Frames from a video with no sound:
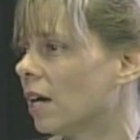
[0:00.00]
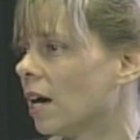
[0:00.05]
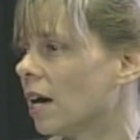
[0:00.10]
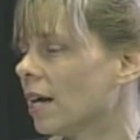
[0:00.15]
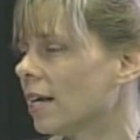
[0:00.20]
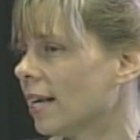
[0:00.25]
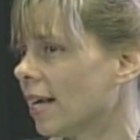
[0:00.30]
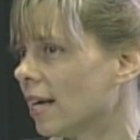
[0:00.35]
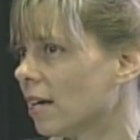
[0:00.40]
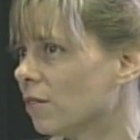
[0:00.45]

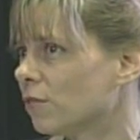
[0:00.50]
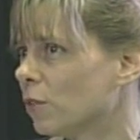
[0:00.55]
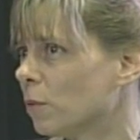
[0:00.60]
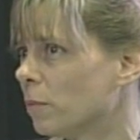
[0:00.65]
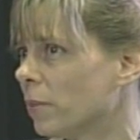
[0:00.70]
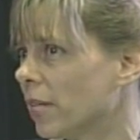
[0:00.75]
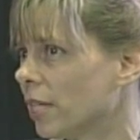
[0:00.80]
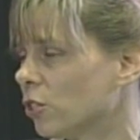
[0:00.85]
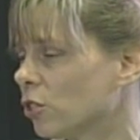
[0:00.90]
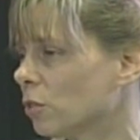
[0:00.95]
I have a
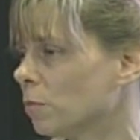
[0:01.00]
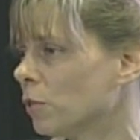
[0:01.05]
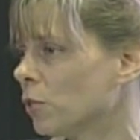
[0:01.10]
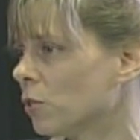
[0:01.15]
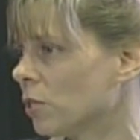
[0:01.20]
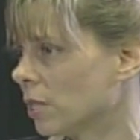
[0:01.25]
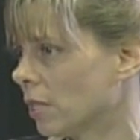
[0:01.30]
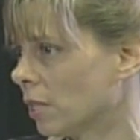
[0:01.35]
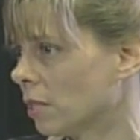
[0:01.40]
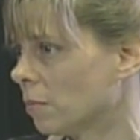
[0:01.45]
major
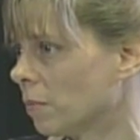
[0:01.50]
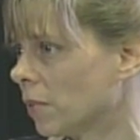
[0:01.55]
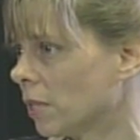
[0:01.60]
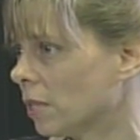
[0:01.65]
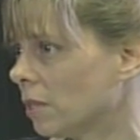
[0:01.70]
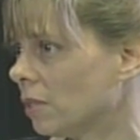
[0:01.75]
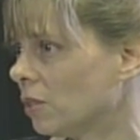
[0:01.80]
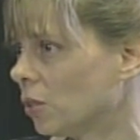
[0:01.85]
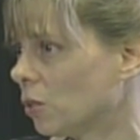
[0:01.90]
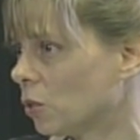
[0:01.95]
museum
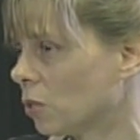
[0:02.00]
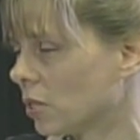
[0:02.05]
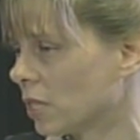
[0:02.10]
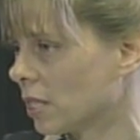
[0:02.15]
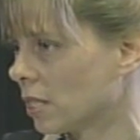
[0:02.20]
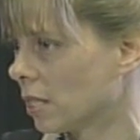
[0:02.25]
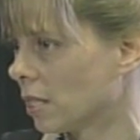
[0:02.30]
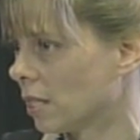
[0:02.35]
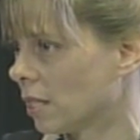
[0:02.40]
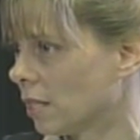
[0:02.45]
in New York
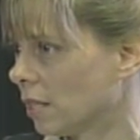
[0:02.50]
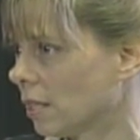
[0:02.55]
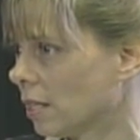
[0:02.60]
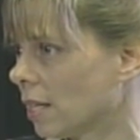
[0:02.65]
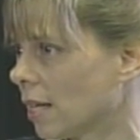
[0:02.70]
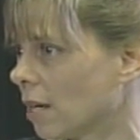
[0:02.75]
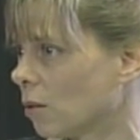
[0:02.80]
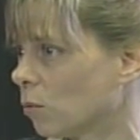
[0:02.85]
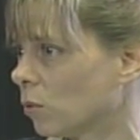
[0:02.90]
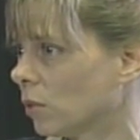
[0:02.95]
City
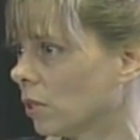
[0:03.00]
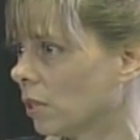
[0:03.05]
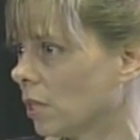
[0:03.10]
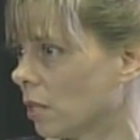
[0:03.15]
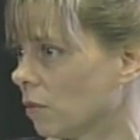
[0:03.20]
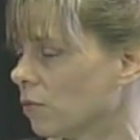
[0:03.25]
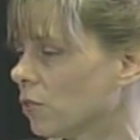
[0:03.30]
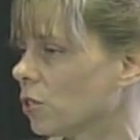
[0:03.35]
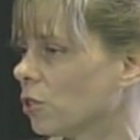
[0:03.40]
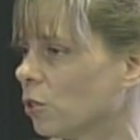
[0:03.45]
that would
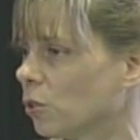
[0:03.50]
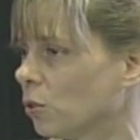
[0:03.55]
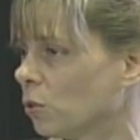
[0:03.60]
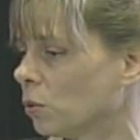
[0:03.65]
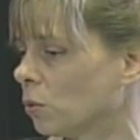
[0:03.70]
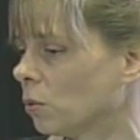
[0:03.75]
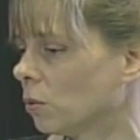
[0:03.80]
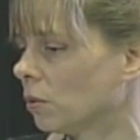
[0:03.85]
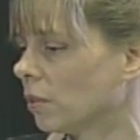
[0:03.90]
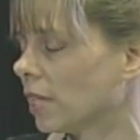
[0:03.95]
love
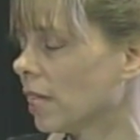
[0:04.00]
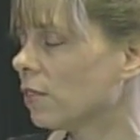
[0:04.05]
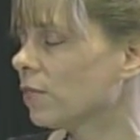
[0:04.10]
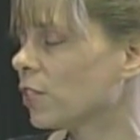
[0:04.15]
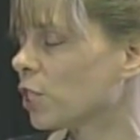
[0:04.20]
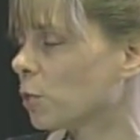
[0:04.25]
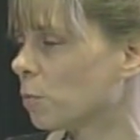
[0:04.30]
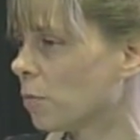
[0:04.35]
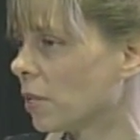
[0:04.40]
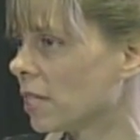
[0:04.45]
to, they've
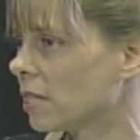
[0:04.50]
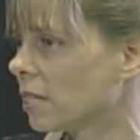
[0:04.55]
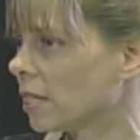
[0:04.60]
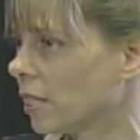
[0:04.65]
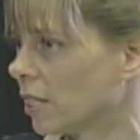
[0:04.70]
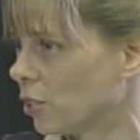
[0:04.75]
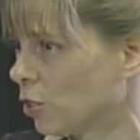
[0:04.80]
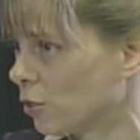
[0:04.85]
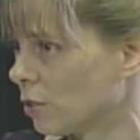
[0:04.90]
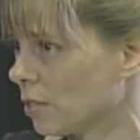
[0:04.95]
expressed
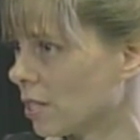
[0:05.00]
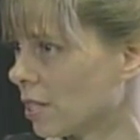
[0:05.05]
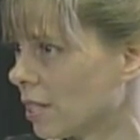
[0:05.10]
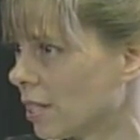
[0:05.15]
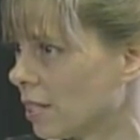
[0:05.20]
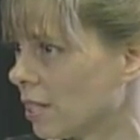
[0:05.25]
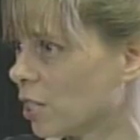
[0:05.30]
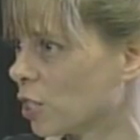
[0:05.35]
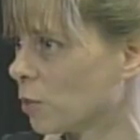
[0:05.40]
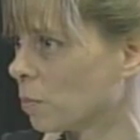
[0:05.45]
interest
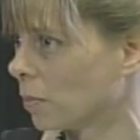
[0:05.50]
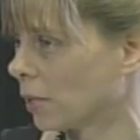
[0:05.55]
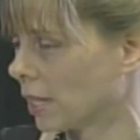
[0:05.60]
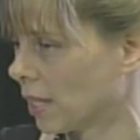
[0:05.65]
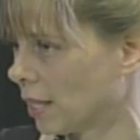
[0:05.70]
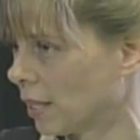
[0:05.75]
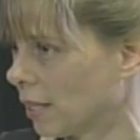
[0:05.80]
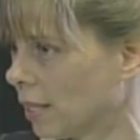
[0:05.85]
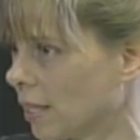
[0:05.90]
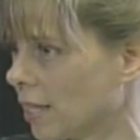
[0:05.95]
in
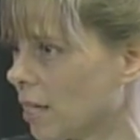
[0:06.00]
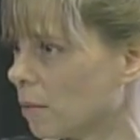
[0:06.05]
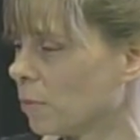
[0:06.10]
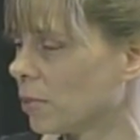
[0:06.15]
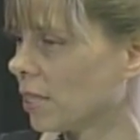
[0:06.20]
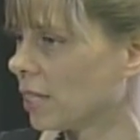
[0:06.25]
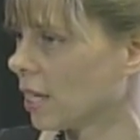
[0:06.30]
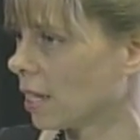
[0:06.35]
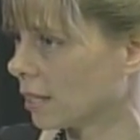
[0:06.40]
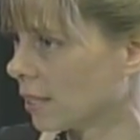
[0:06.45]
displaying it and
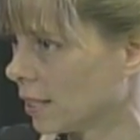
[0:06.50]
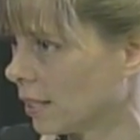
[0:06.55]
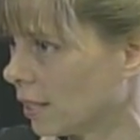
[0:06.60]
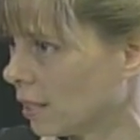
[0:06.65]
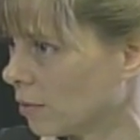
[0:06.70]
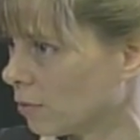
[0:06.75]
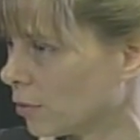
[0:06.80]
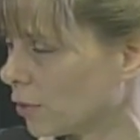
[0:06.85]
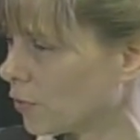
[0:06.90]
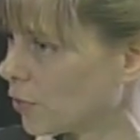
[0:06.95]
protecting
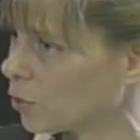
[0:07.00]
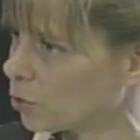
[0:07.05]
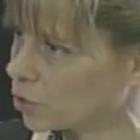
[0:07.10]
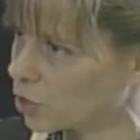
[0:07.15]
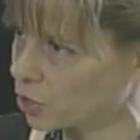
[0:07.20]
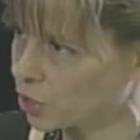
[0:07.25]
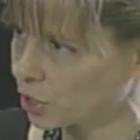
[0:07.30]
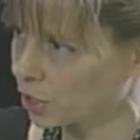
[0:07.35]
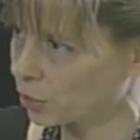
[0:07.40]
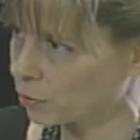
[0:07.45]
it for
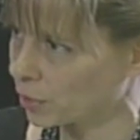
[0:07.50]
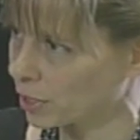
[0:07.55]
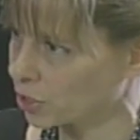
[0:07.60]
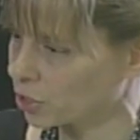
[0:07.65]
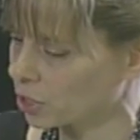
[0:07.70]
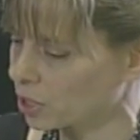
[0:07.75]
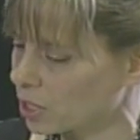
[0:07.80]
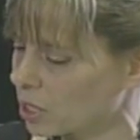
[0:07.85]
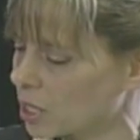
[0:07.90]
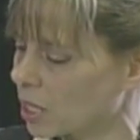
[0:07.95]
future
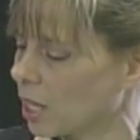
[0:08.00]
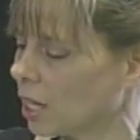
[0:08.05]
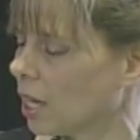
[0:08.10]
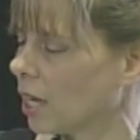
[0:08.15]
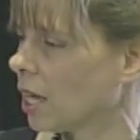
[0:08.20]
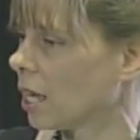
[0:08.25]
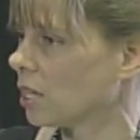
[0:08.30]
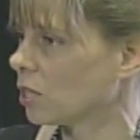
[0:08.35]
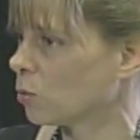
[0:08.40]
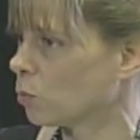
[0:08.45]
generations,
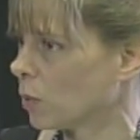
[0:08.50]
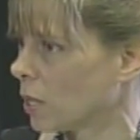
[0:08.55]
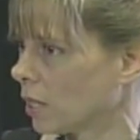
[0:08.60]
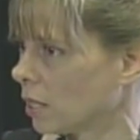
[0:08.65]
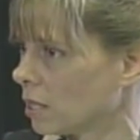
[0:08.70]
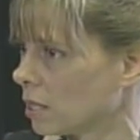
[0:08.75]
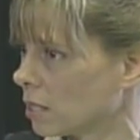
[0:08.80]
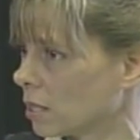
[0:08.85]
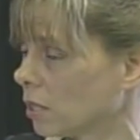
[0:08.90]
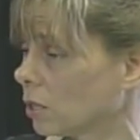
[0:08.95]
as well
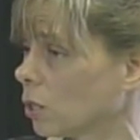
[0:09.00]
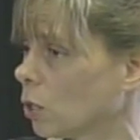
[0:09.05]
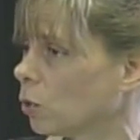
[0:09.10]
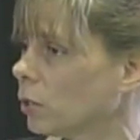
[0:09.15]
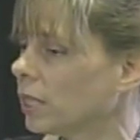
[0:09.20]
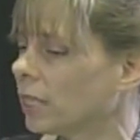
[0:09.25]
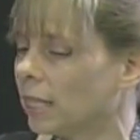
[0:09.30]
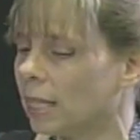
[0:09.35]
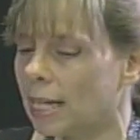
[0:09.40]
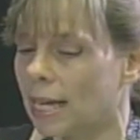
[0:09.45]
as
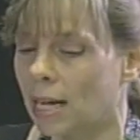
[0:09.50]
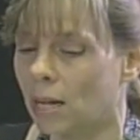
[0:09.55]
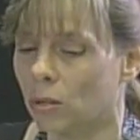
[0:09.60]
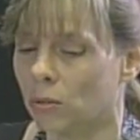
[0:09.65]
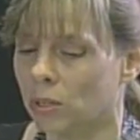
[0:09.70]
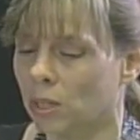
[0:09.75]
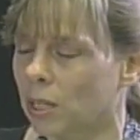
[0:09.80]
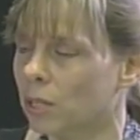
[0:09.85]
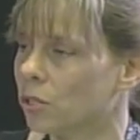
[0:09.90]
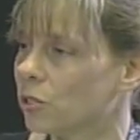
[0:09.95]
loaning it
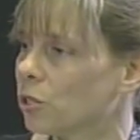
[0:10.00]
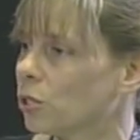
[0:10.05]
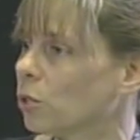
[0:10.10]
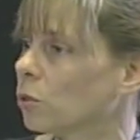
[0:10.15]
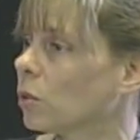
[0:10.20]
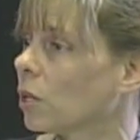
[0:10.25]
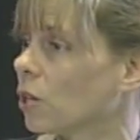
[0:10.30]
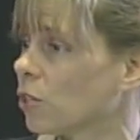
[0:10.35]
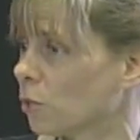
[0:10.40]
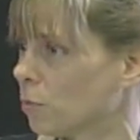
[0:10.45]
out
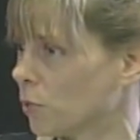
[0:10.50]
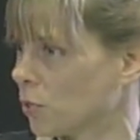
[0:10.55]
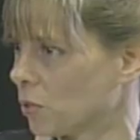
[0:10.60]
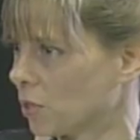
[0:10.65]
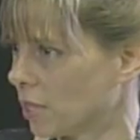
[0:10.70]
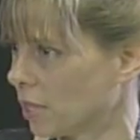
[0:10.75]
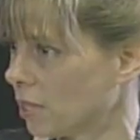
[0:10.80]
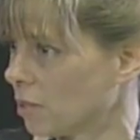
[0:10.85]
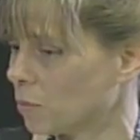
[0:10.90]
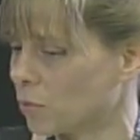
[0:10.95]
to other
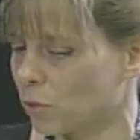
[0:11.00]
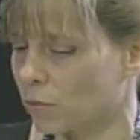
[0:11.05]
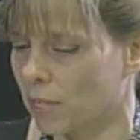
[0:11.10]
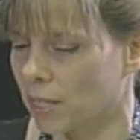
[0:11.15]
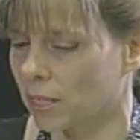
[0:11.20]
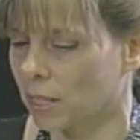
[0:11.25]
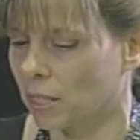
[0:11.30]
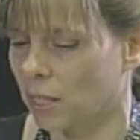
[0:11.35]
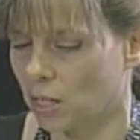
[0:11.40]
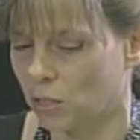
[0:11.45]
museums
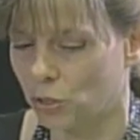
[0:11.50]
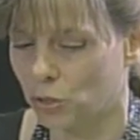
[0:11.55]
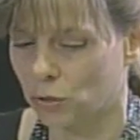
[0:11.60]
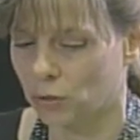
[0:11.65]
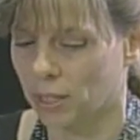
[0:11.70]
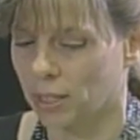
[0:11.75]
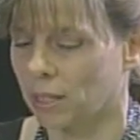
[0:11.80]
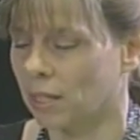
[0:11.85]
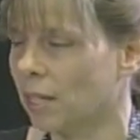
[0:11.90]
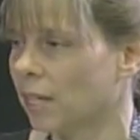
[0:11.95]
around the
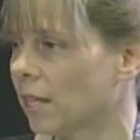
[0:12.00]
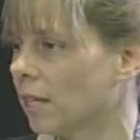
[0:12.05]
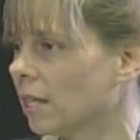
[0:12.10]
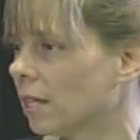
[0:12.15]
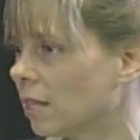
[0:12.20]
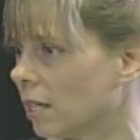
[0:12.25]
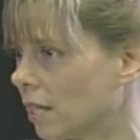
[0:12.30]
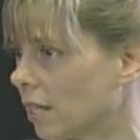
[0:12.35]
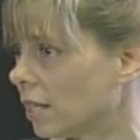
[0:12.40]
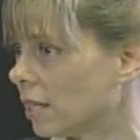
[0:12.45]
country
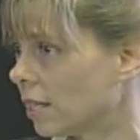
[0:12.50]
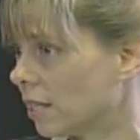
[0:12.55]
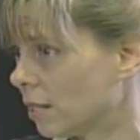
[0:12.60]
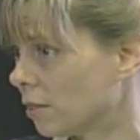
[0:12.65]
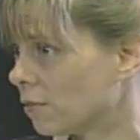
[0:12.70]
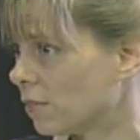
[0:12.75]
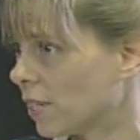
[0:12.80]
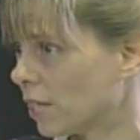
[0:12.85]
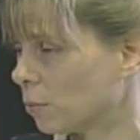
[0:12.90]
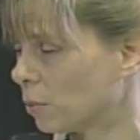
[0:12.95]

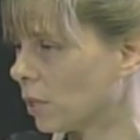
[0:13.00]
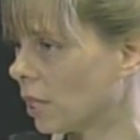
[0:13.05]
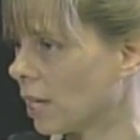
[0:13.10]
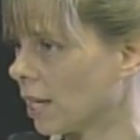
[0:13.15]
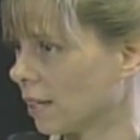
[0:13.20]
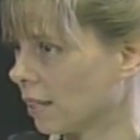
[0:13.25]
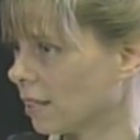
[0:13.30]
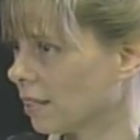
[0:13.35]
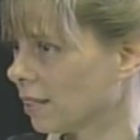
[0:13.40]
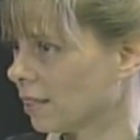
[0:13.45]
if they would
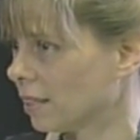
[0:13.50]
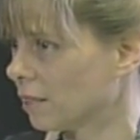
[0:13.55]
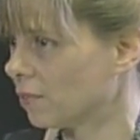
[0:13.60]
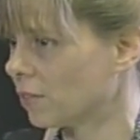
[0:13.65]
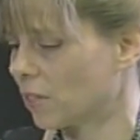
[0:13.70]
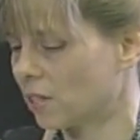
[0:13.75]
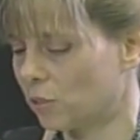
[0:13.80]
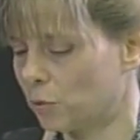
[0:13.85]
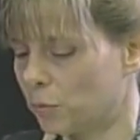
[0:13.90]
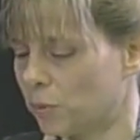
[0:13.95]
like, if
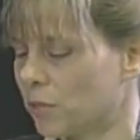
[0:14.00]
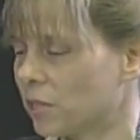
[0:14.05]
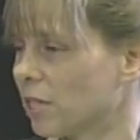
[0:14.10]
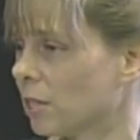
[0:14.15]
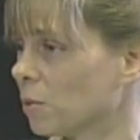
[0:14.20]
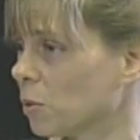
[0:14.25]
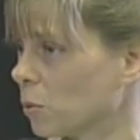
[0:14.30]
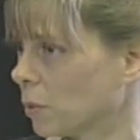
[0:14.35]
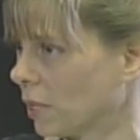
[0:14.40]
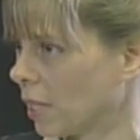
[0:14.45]
other
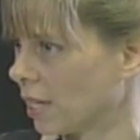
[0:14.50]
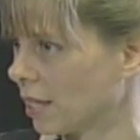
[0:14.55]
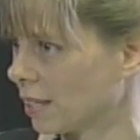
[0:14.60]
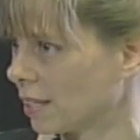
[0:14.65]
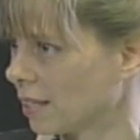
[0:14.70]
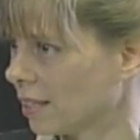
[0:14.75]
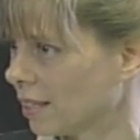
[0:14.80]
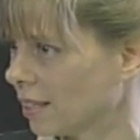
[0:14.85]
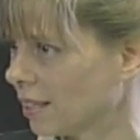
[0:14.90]
museums would like.